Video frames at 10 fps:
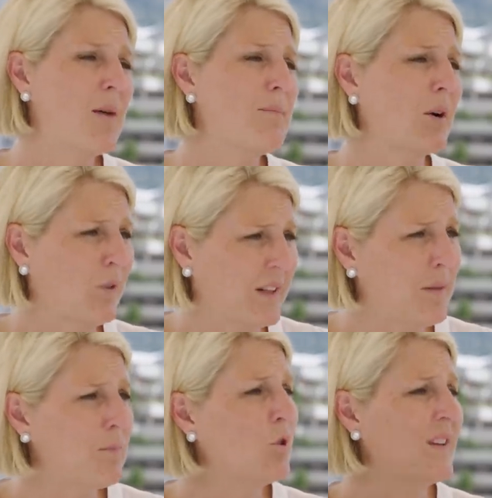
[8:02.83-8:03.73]
but
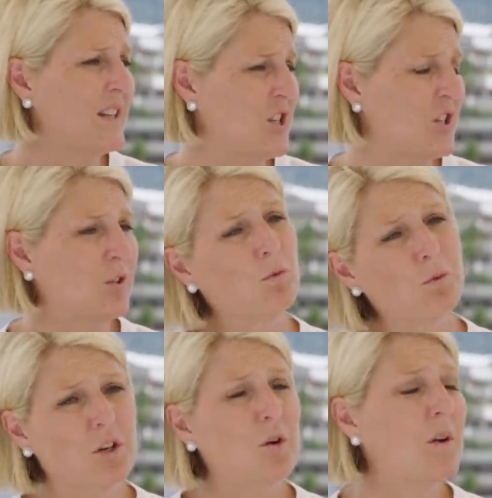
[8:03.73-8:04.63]
really move into,
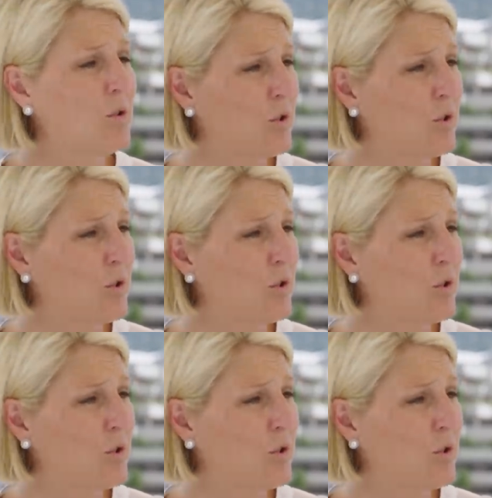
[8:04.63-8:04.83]
you know, a new